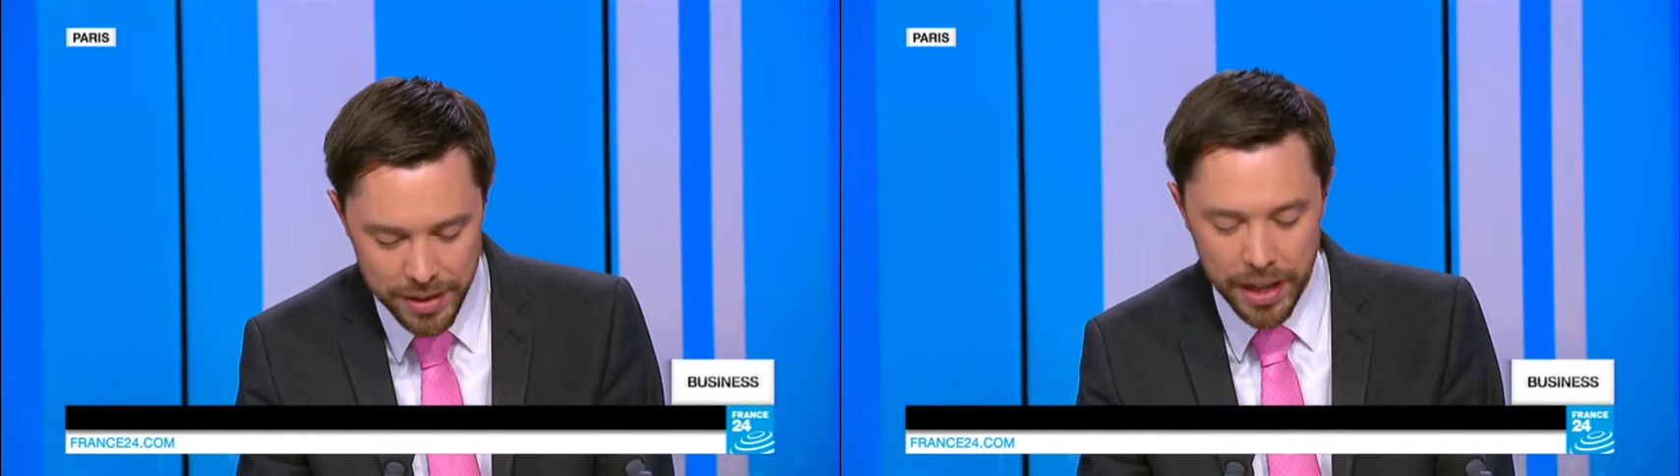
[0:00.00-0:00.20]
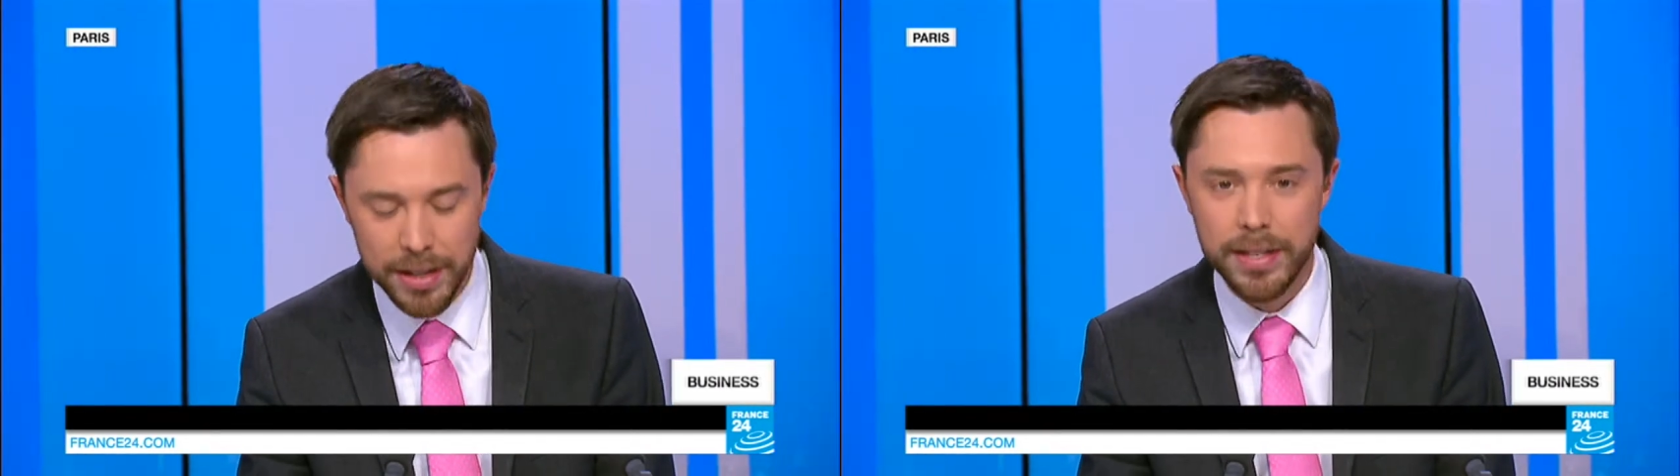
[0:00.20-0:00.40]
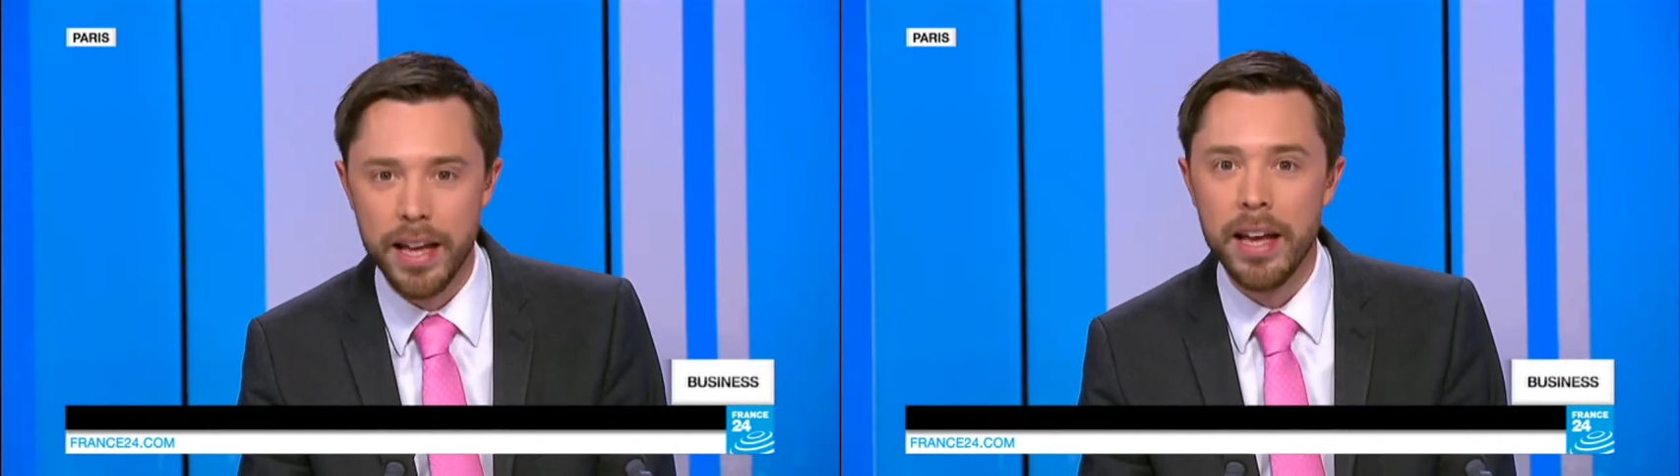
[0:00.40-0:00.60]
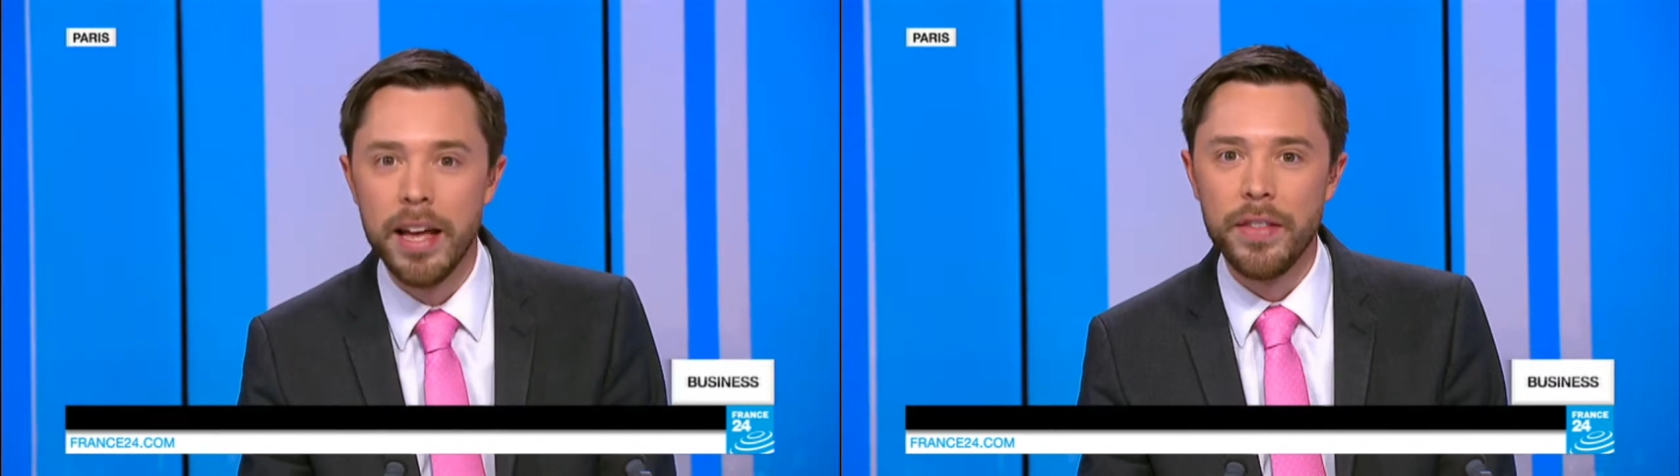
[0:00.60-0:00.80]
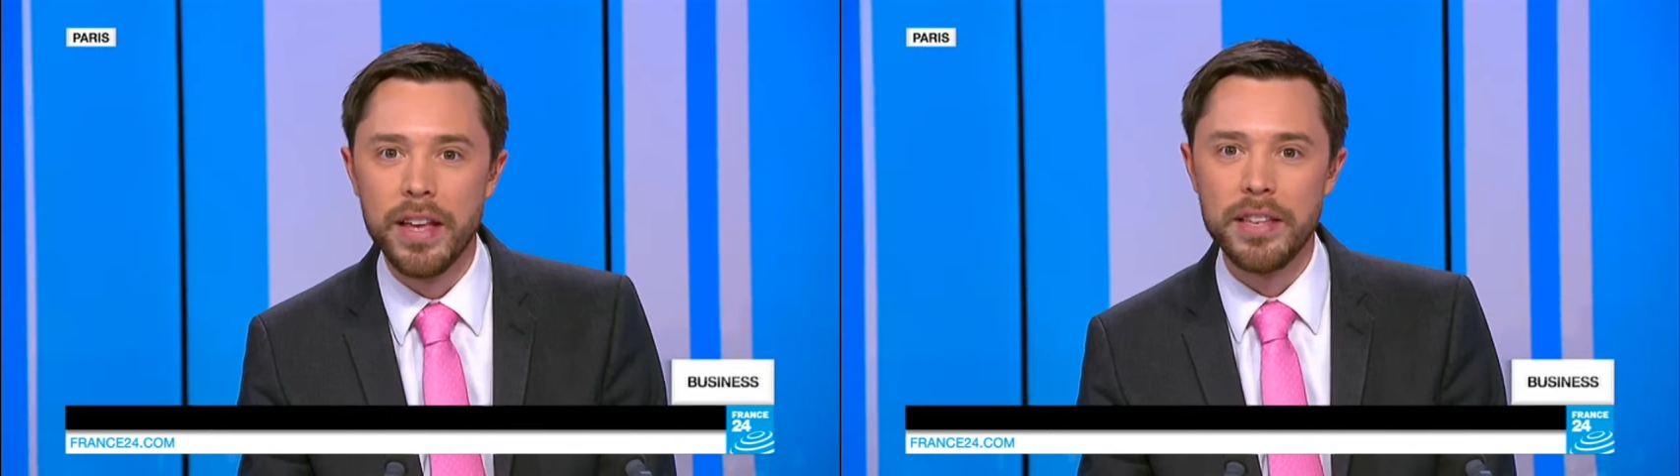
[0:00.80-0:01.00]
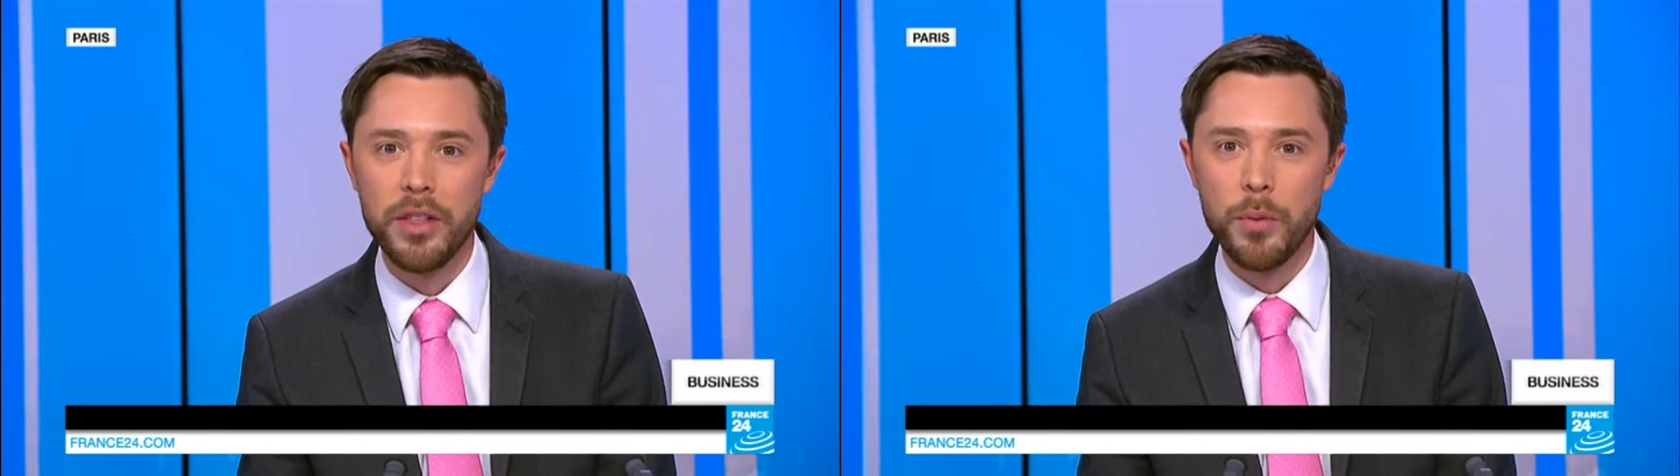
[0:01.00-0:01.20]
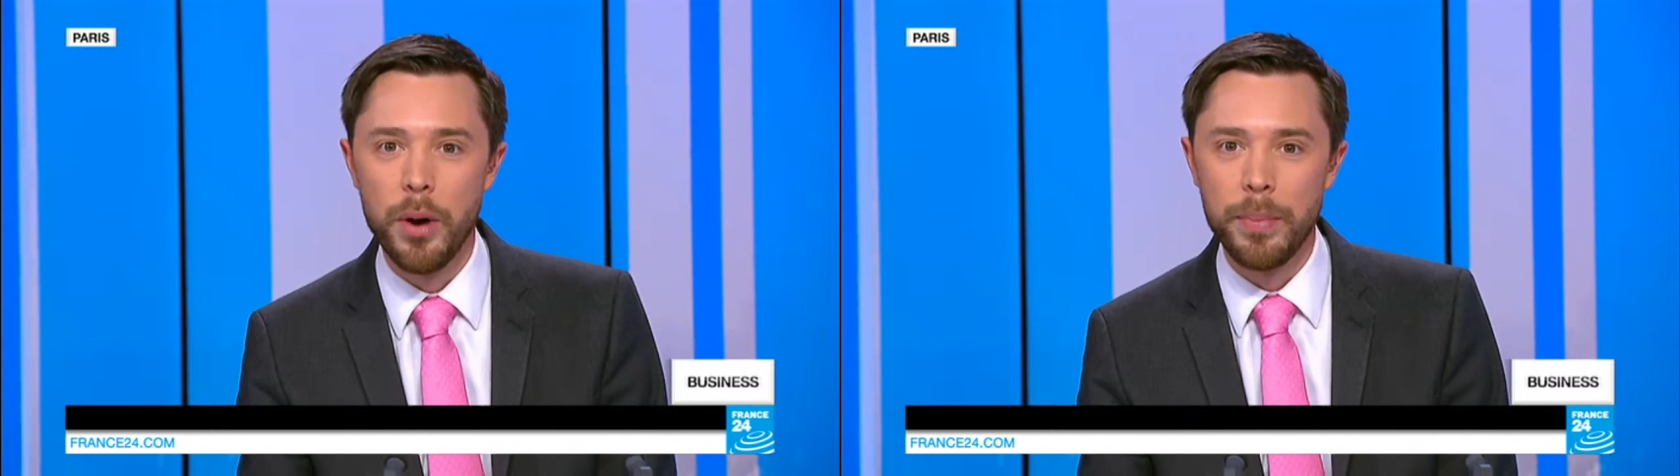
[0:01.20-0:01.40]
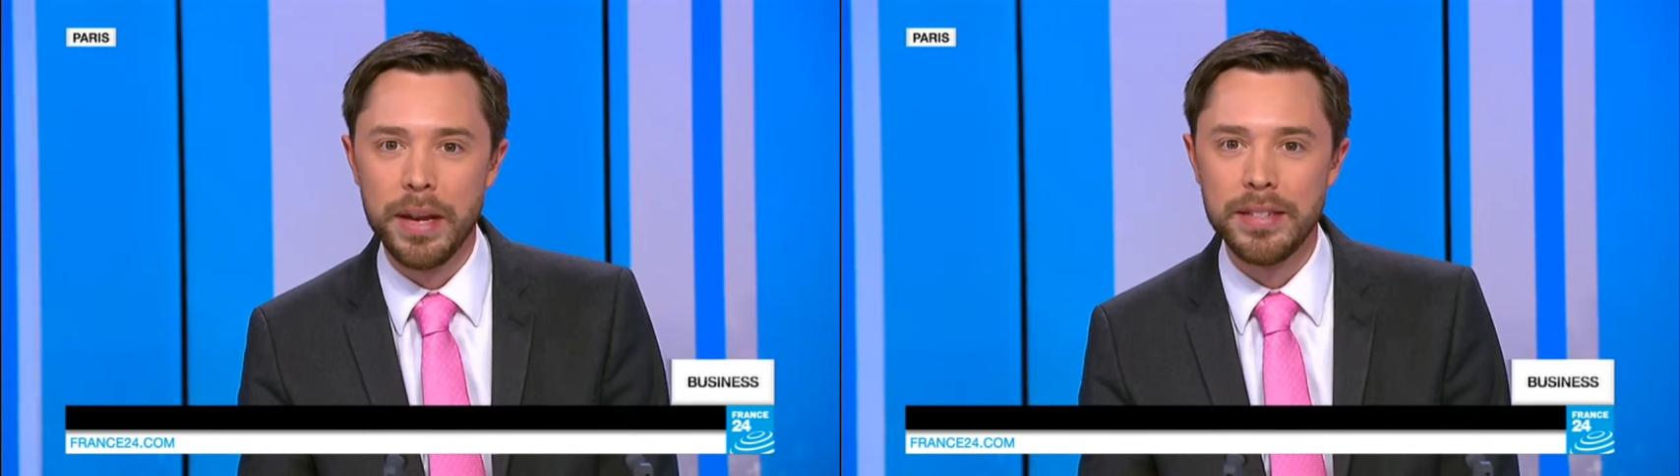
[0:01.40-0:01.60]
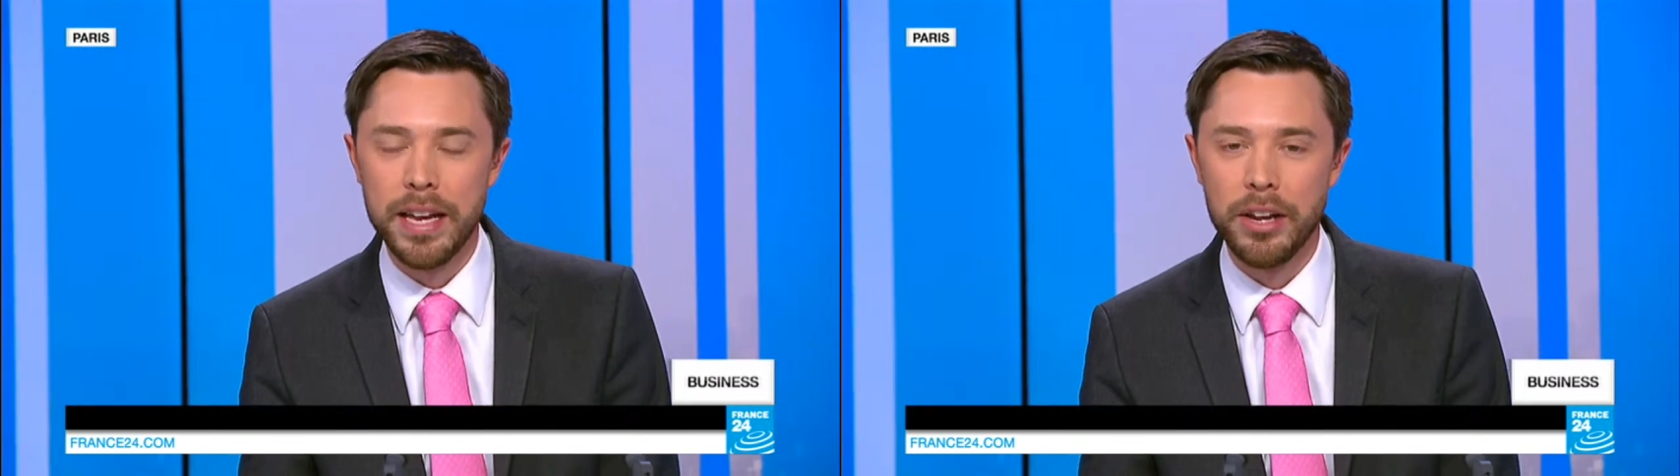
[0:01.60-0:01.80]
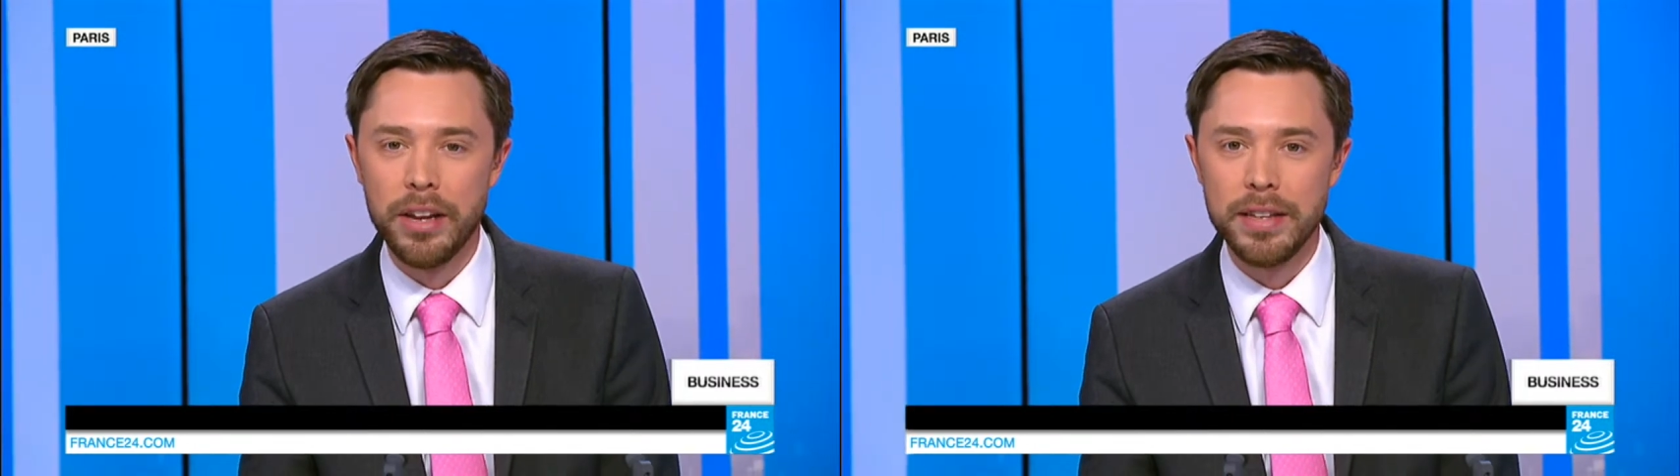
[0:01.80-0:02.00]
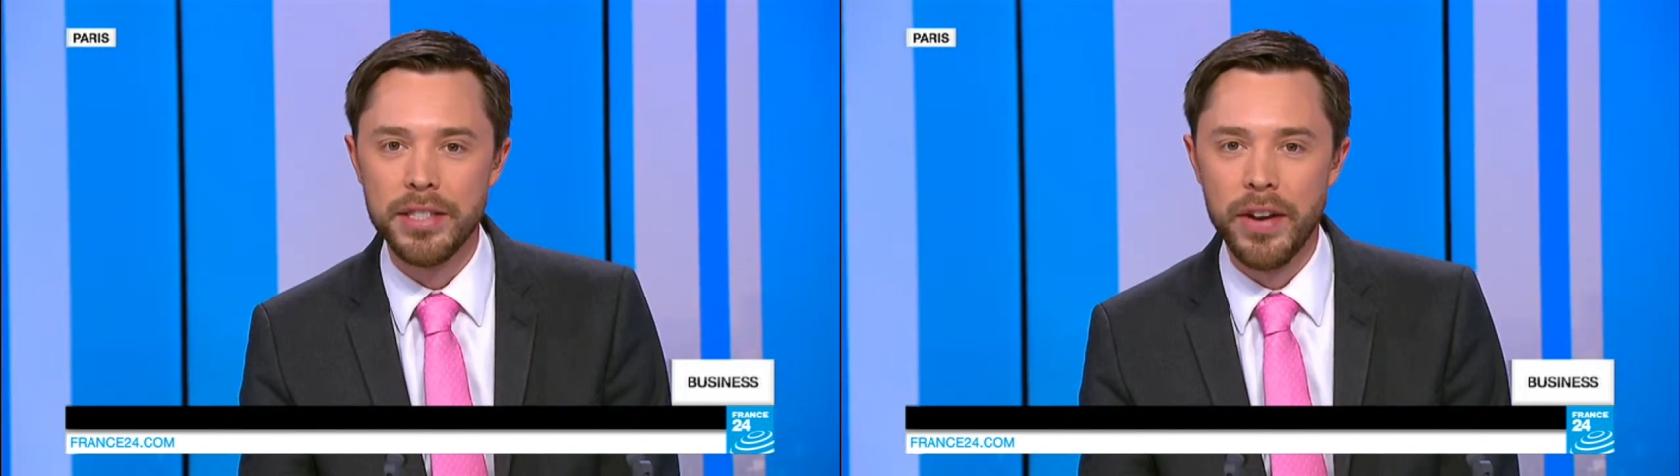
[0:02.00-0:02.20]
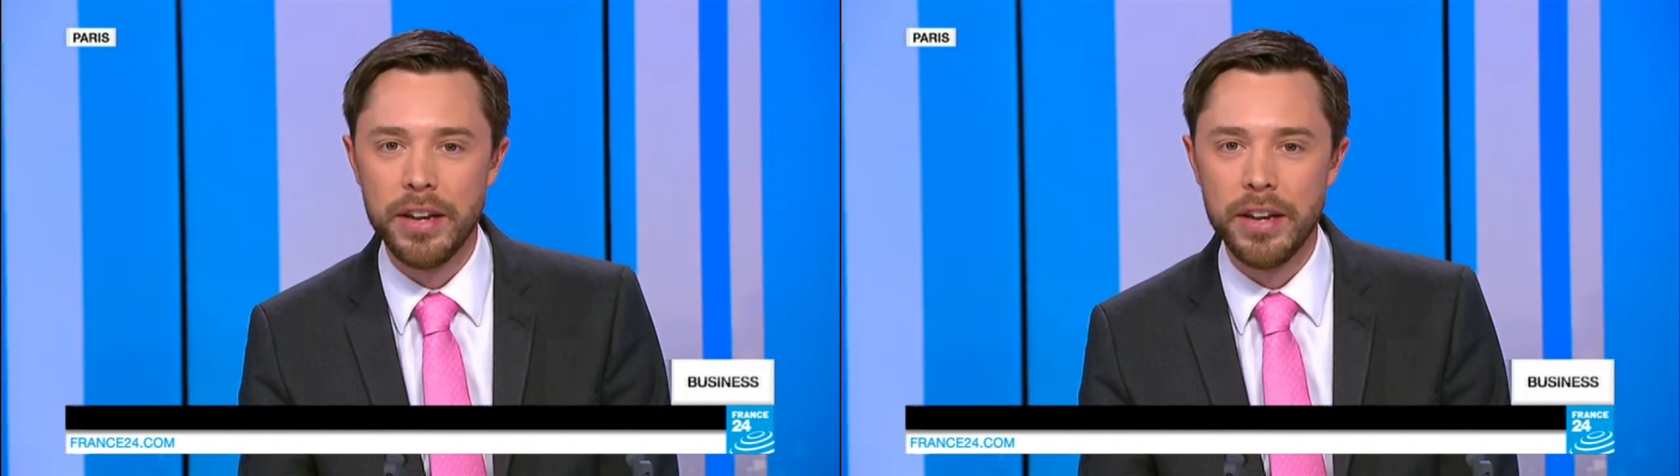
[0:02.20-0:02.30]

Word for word: That's a, they say there won't be a deal unless their